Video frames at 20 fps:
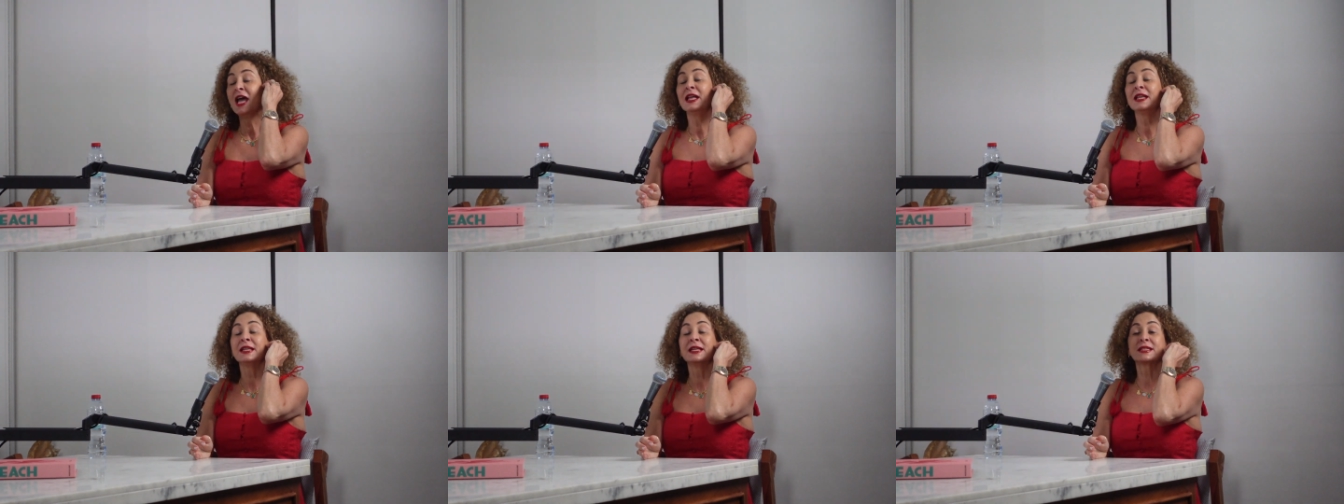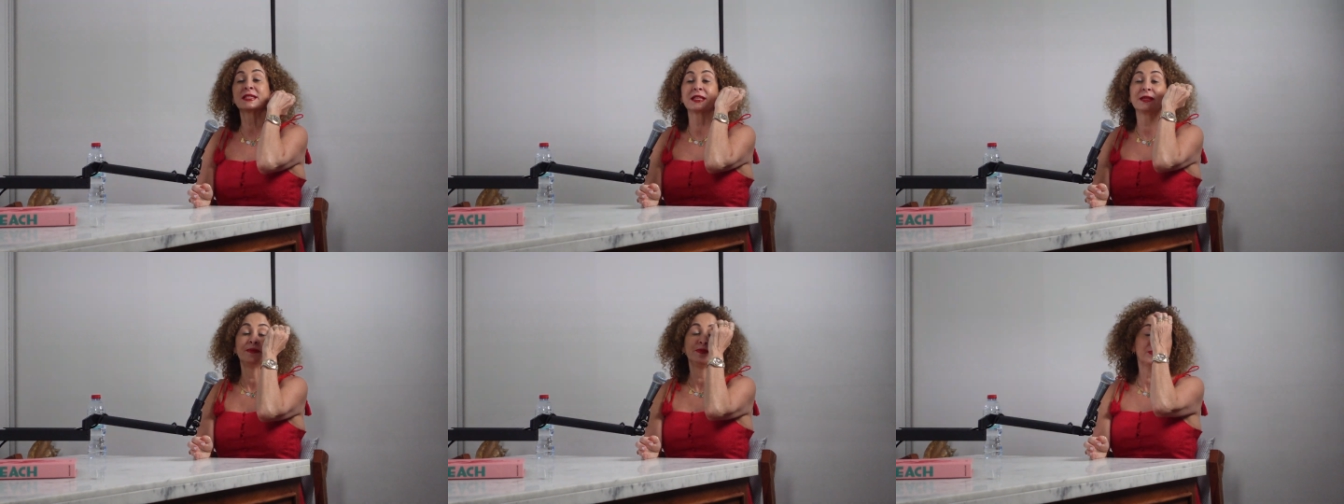
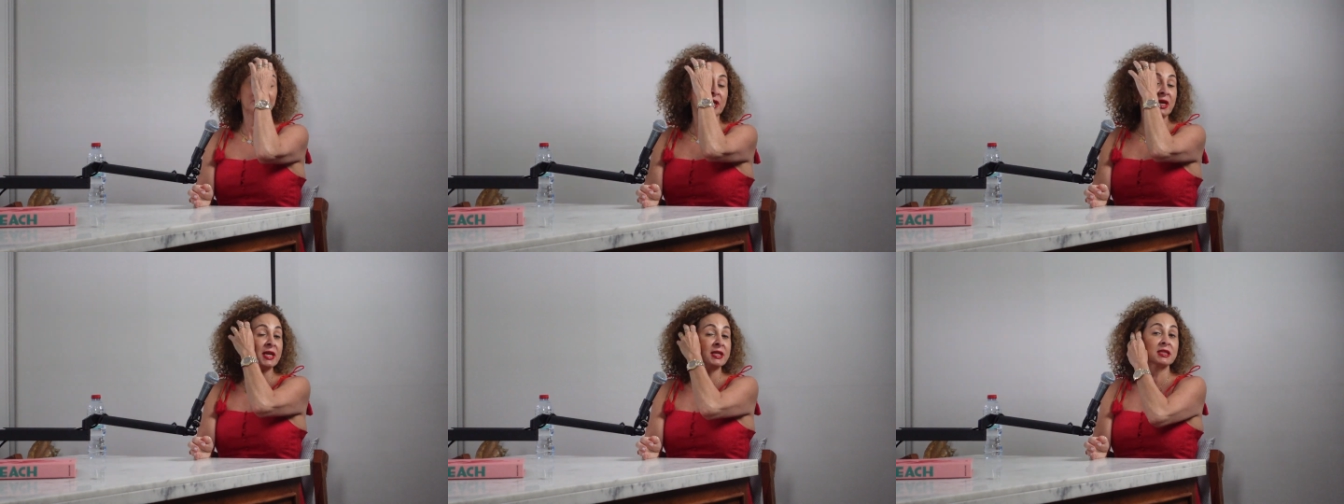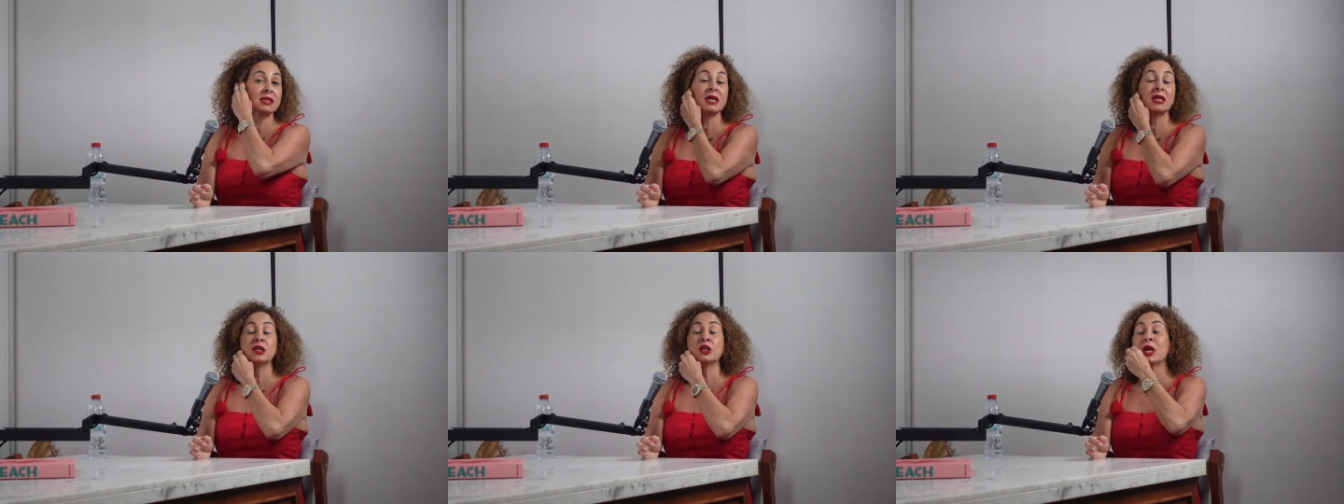Listen,
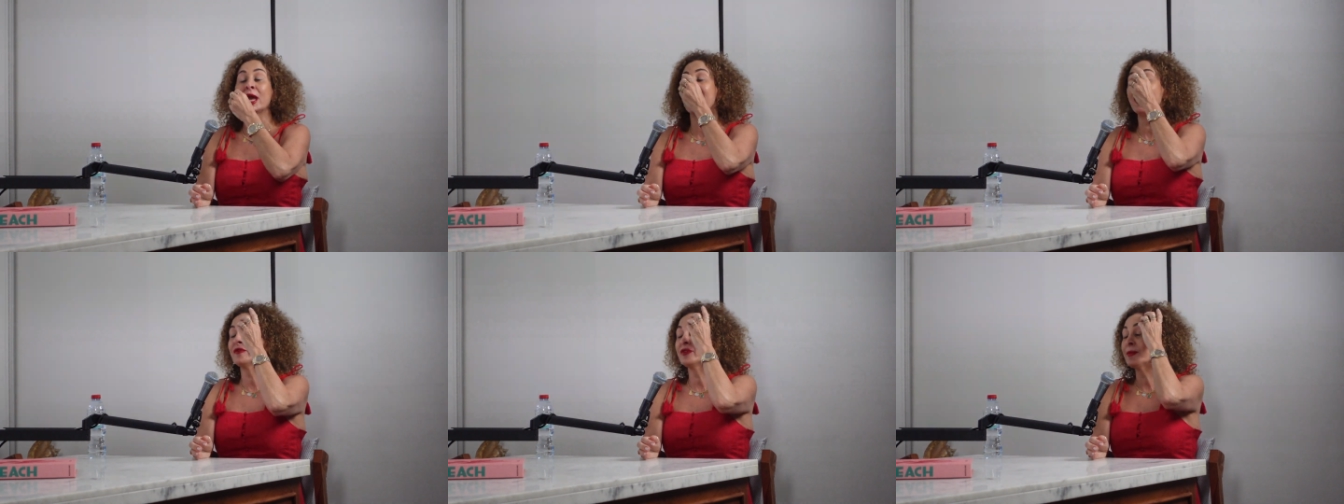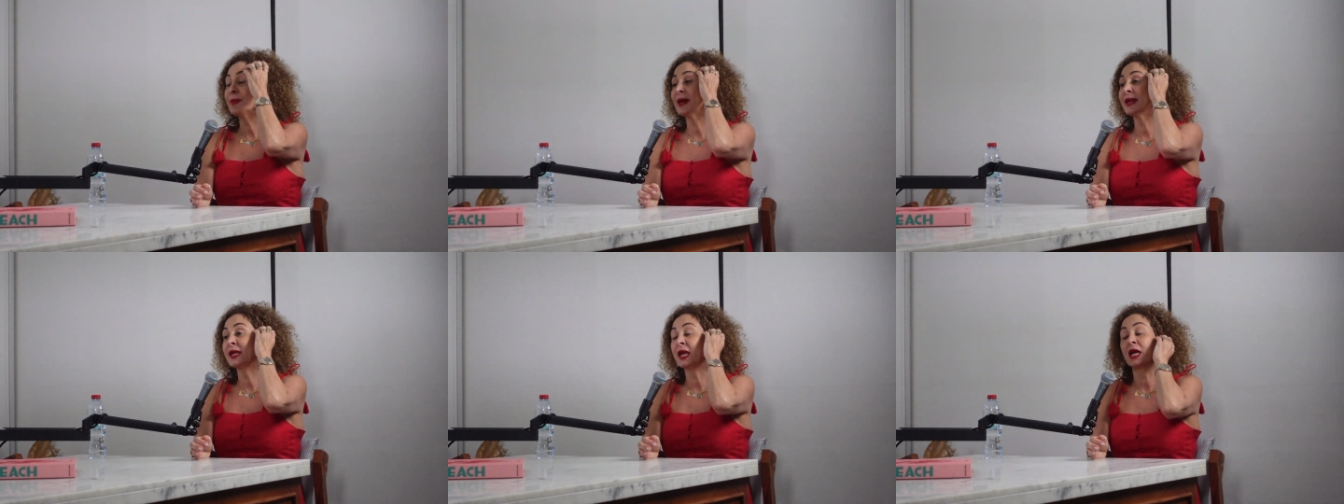it's
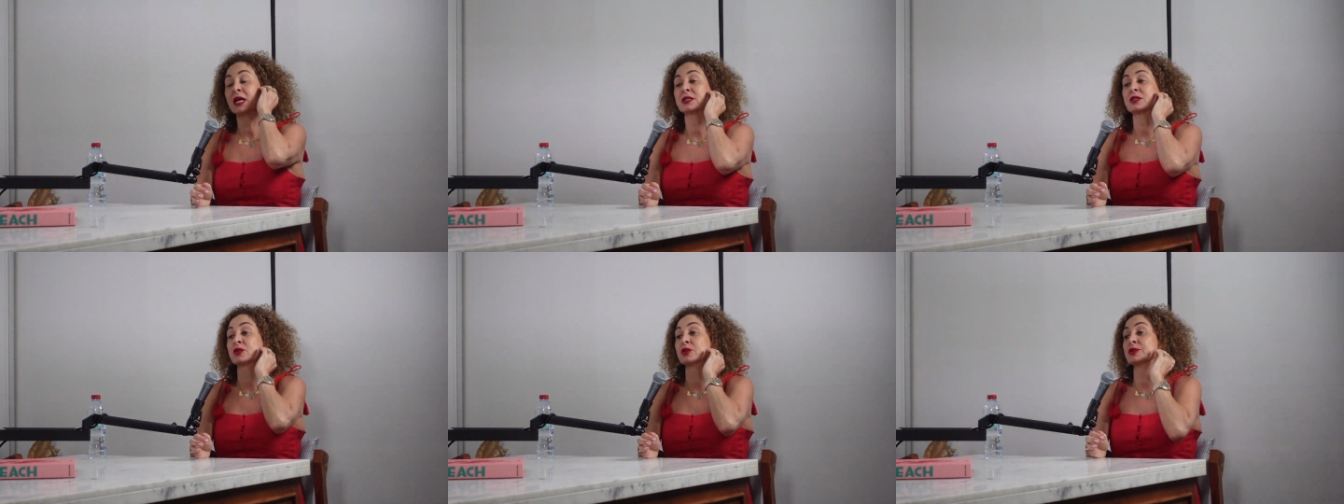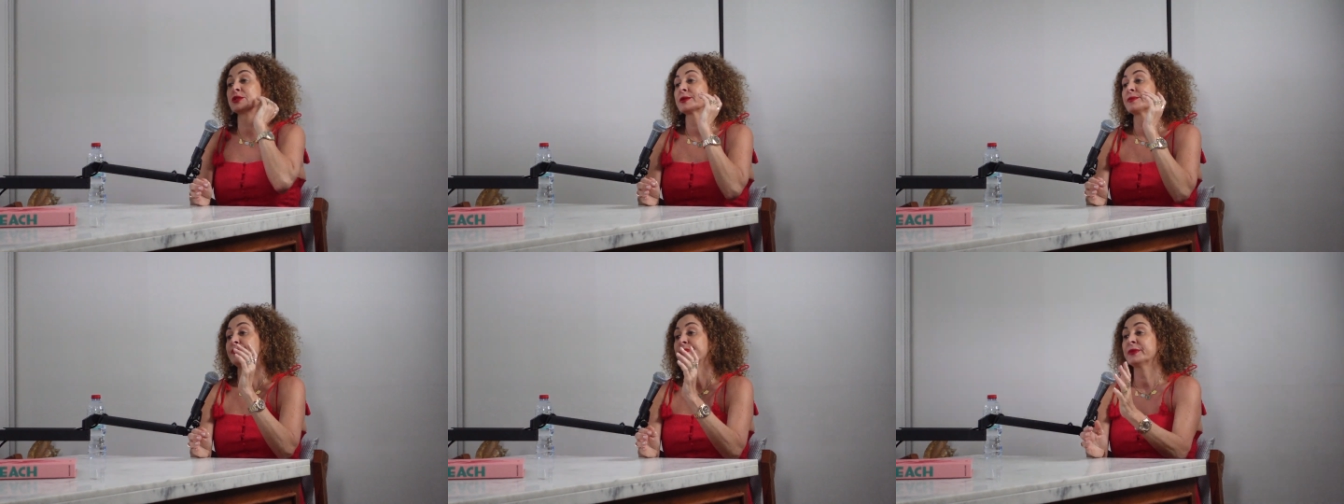everybody
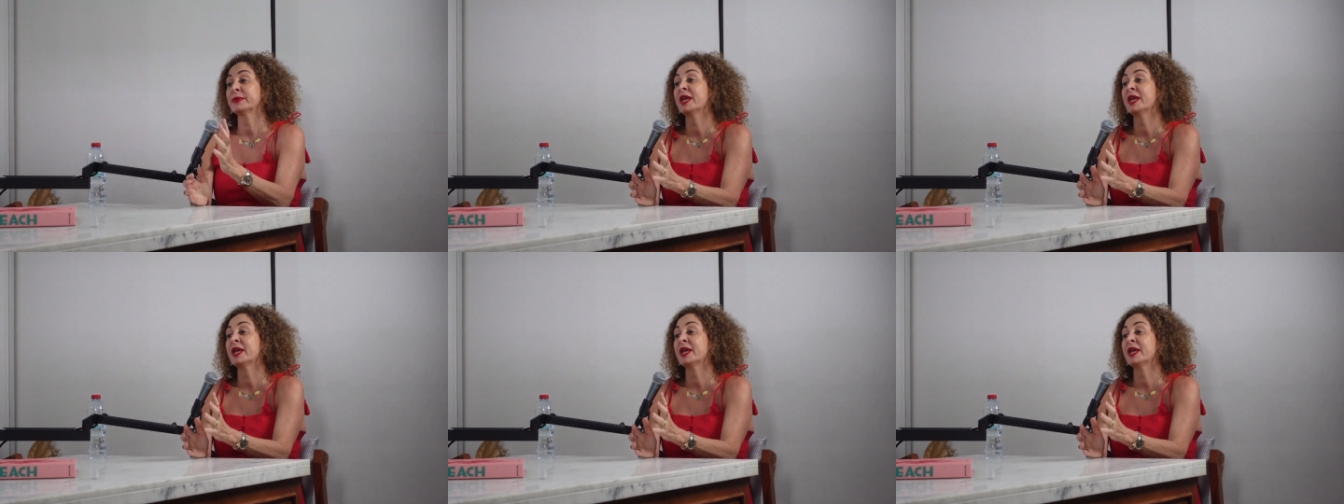hustles.